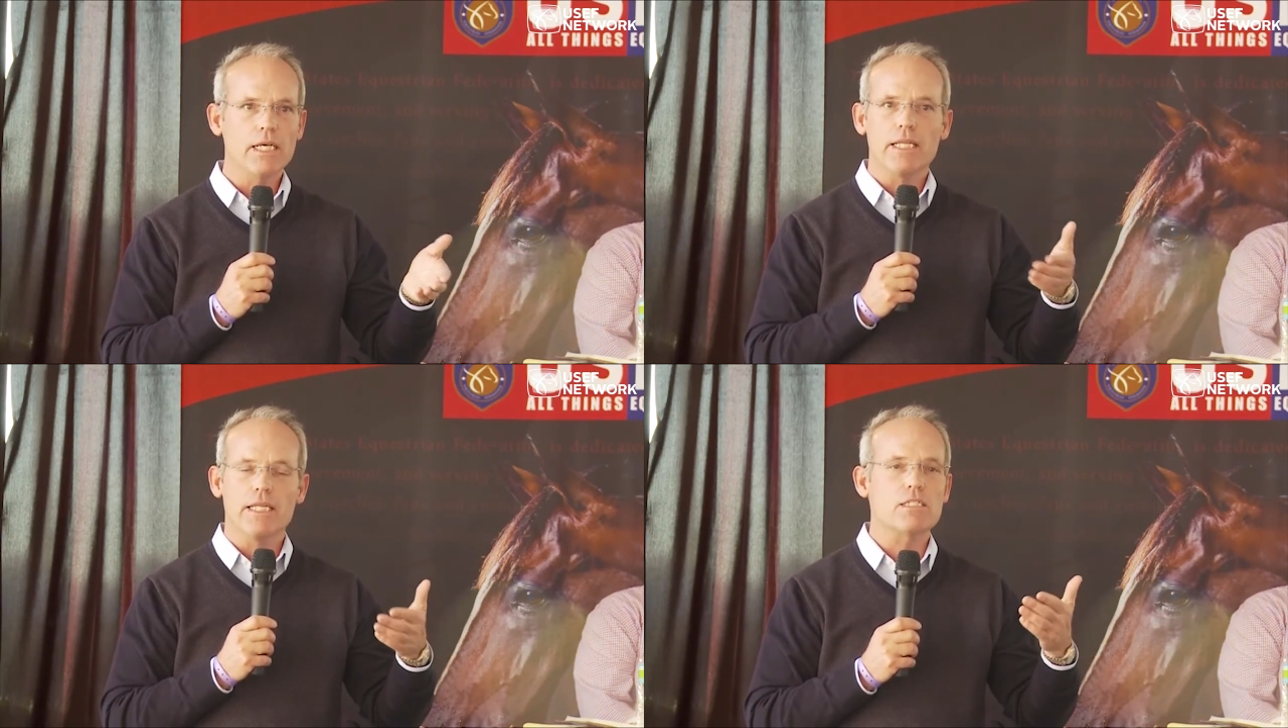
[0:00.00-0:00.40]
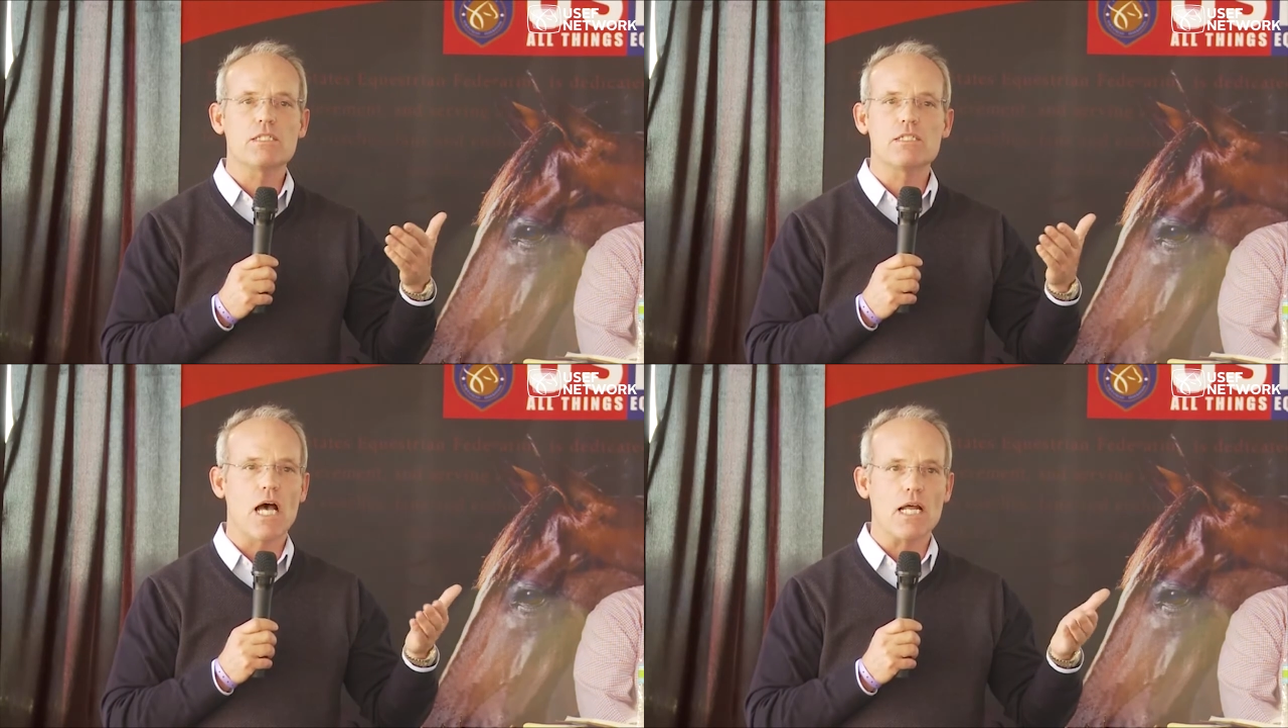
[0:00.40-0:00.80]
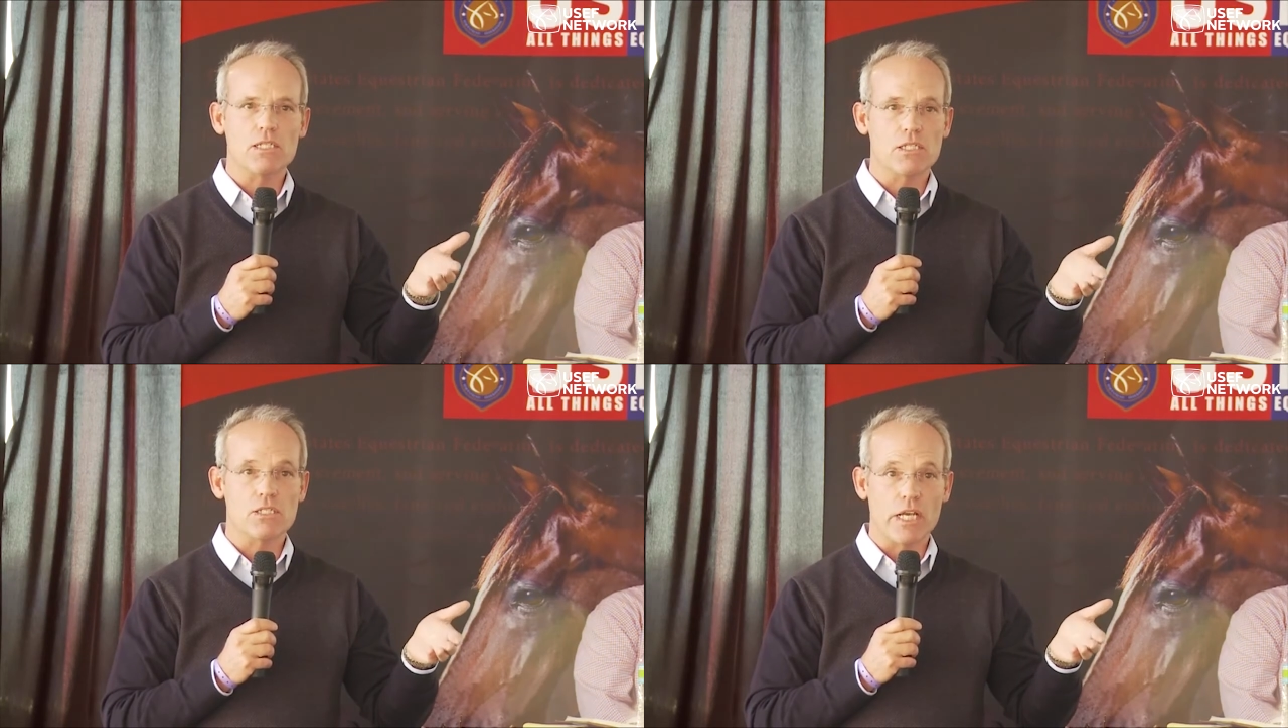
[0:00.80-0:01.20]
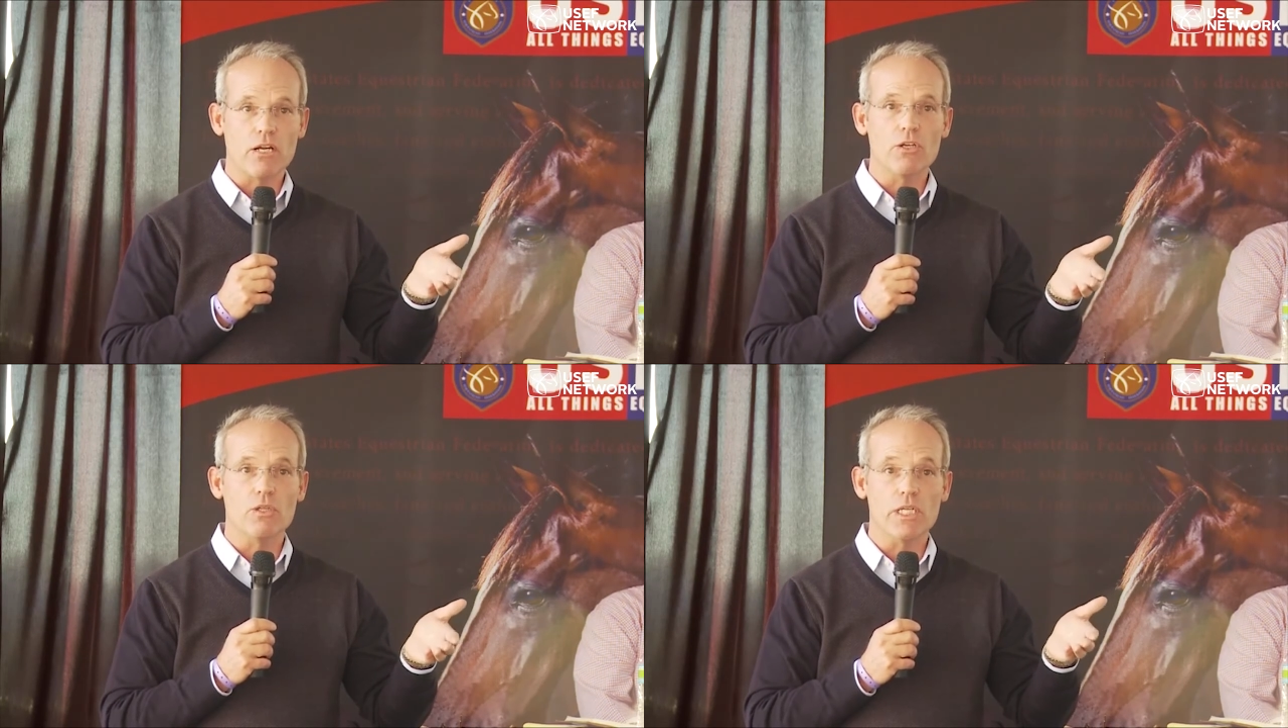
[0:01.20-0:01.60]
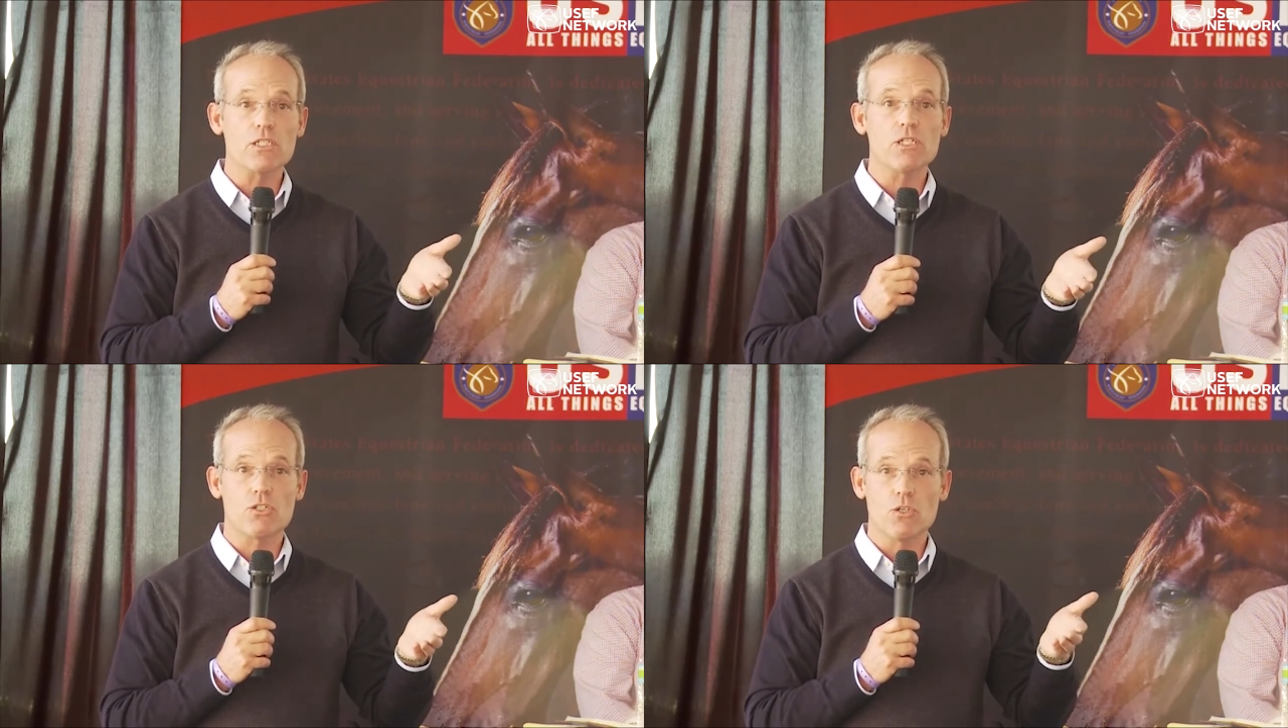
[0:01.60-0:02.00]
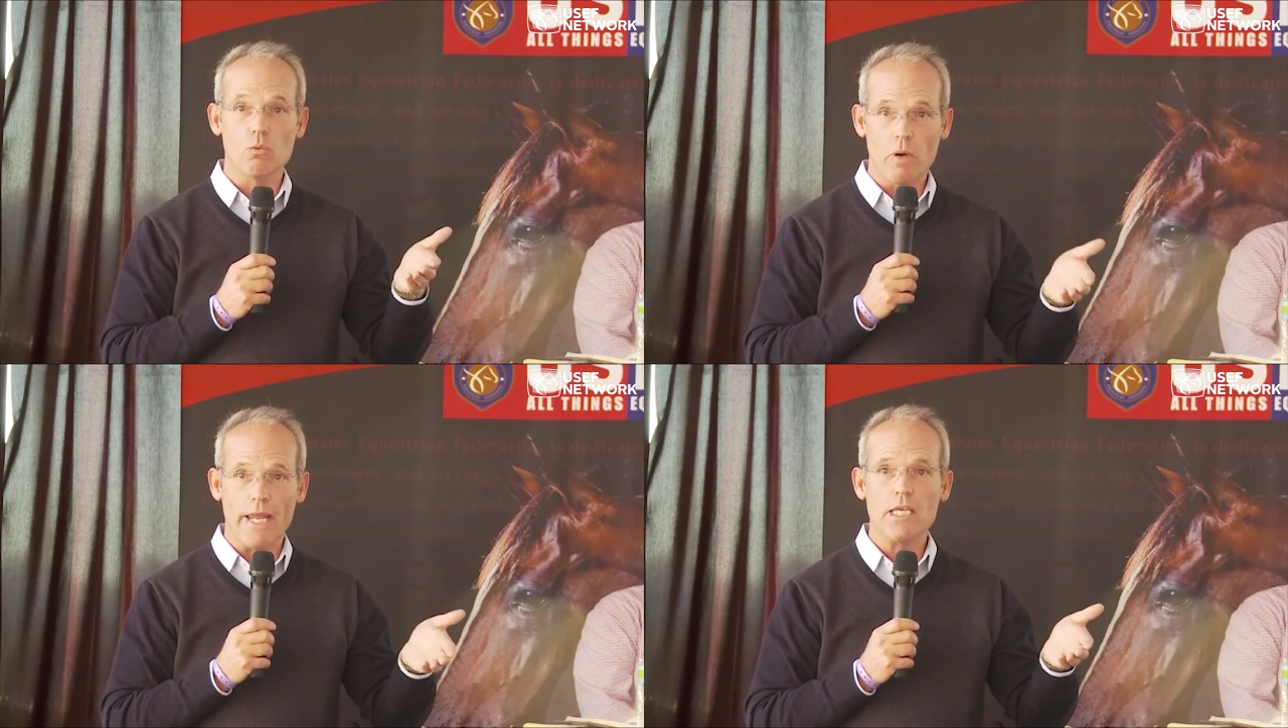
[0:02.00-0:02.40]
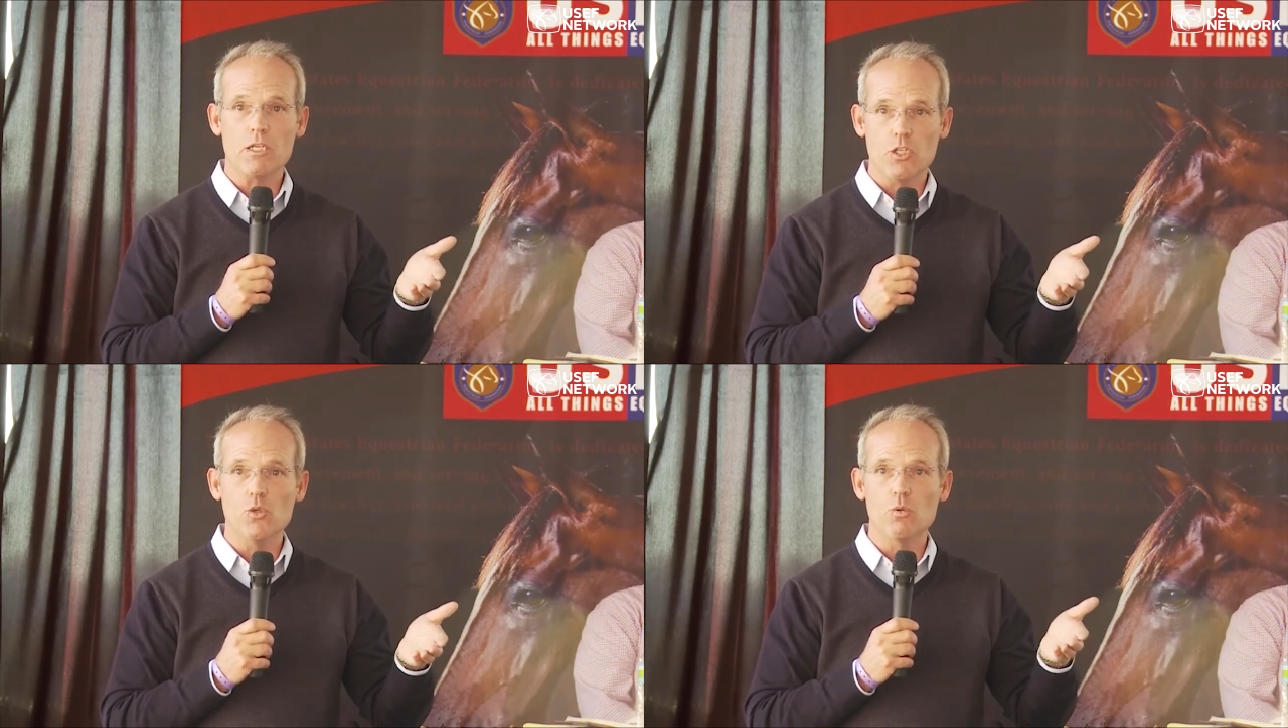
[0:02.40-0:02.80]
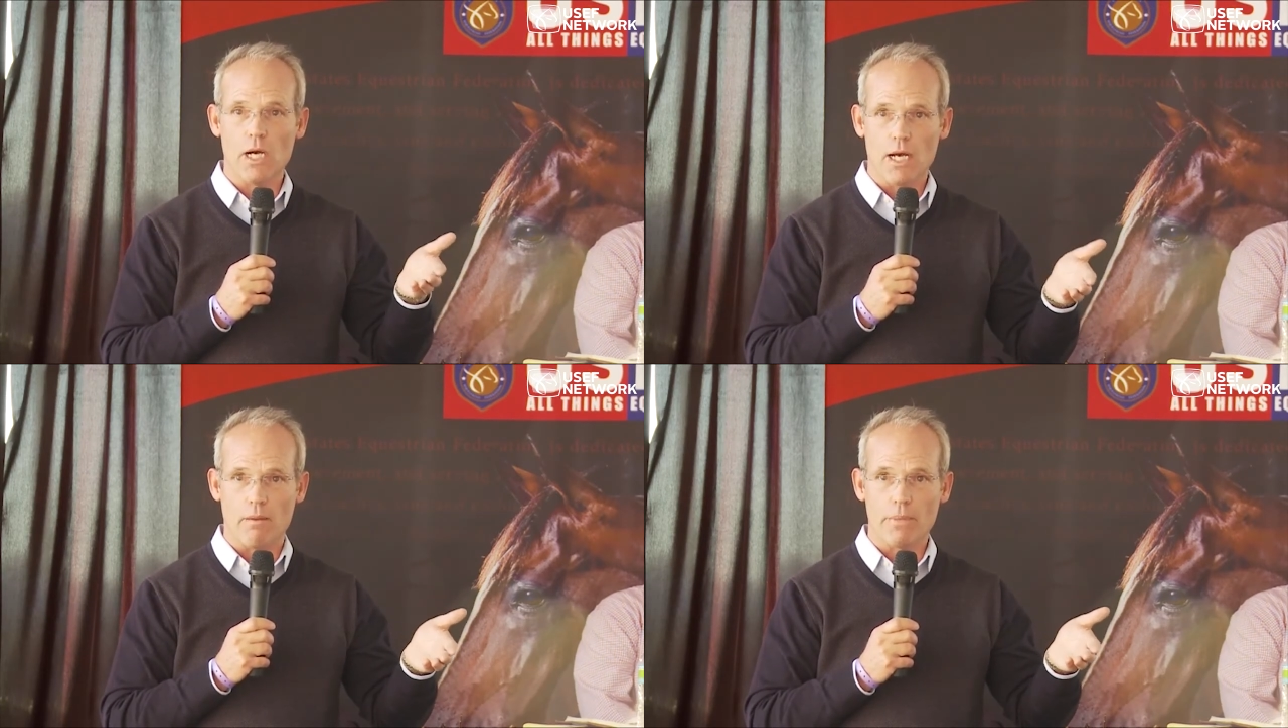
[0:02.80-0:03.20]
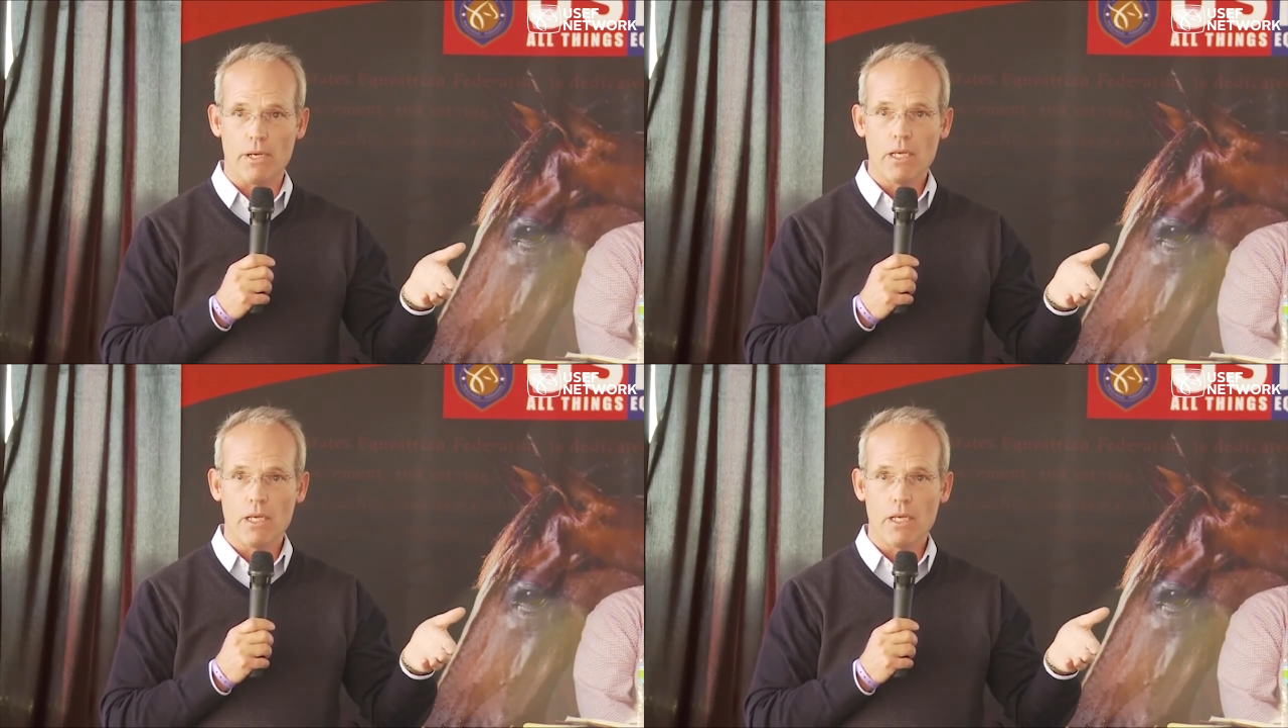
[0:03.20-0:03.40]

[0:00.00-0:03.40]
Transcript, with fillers: This is not to scare you, this is to wake you up